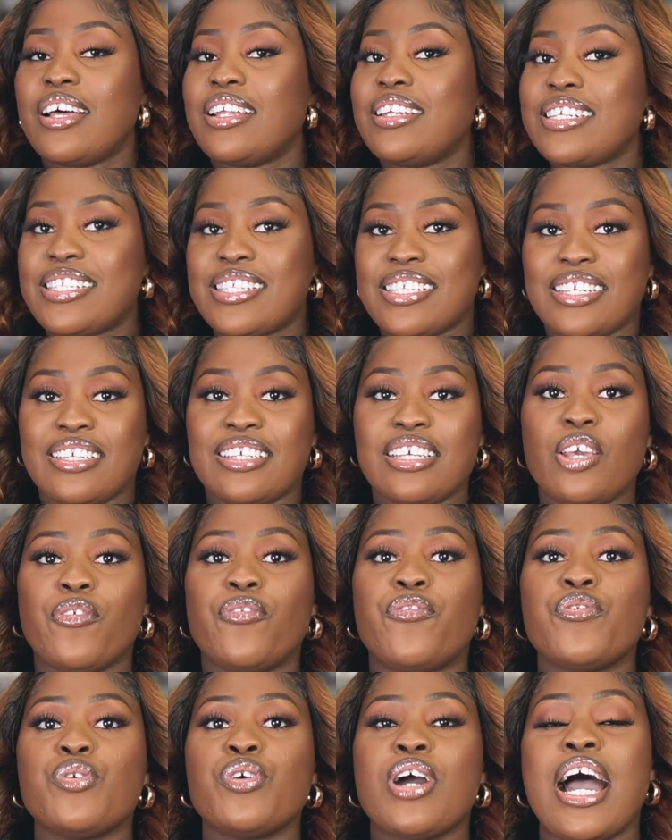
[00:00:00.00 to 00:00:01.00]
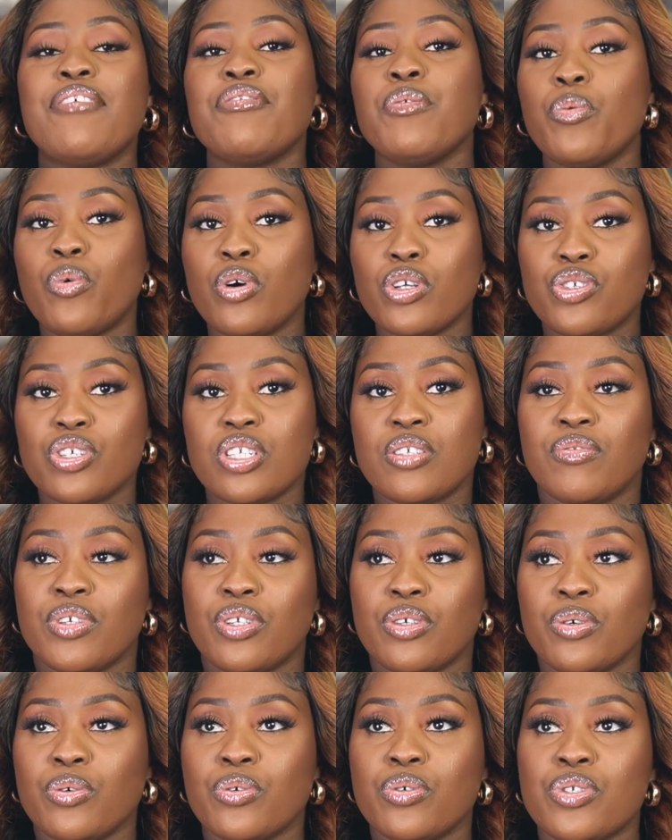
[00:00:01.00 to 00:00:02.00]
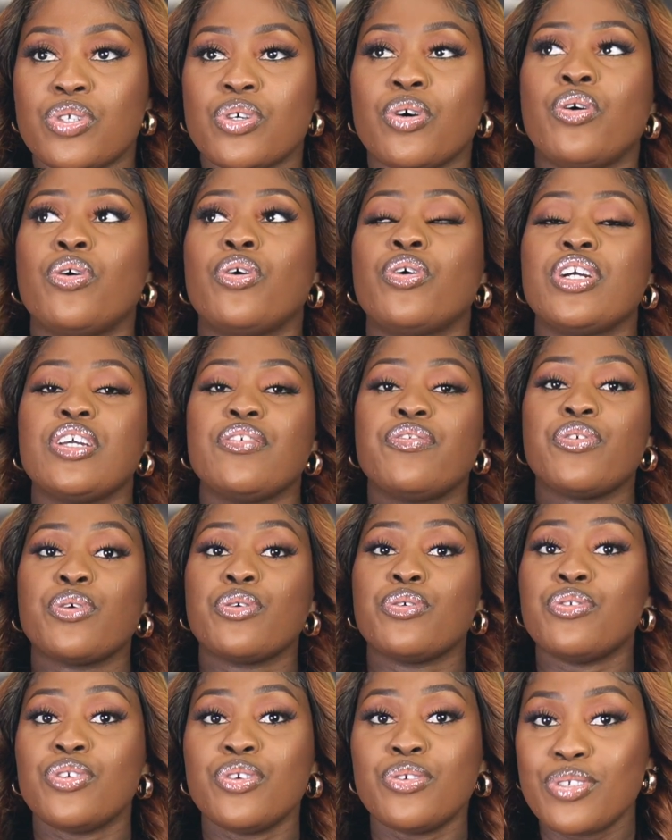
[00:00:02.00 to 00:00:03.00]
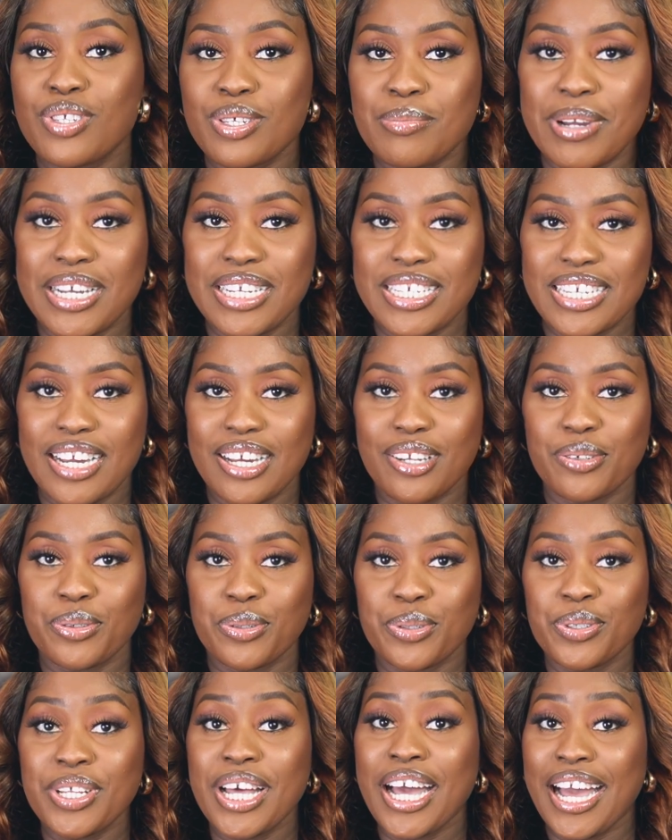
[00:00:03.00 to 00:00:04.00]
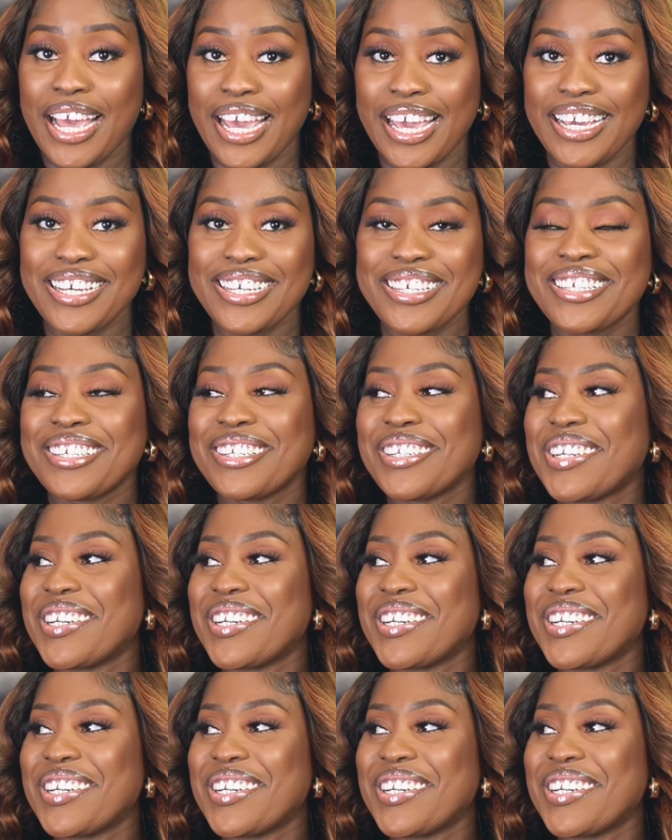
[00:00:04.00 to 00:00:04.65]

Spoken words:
Listen, if you haven't watched these videos or if you're new to my channel, hi.